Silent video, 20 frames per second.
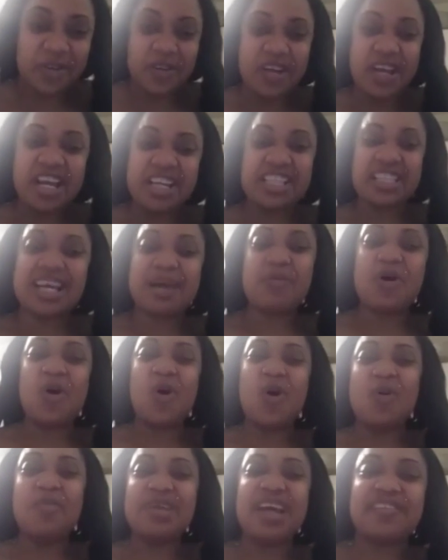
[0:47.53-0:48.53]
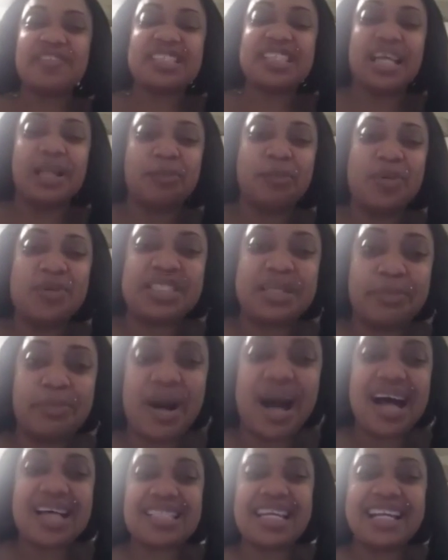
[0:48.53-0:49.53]
Stop about how me have sell pussy pass
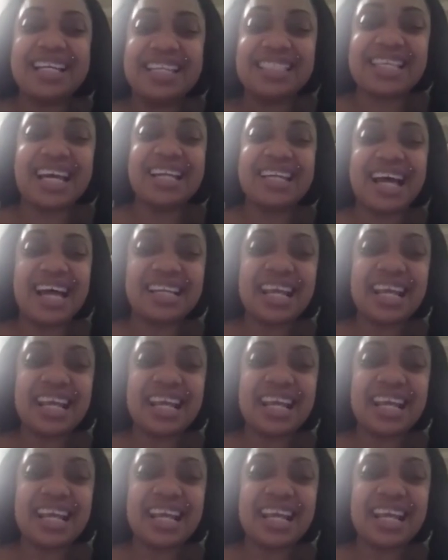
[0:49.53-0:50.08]
and this and that.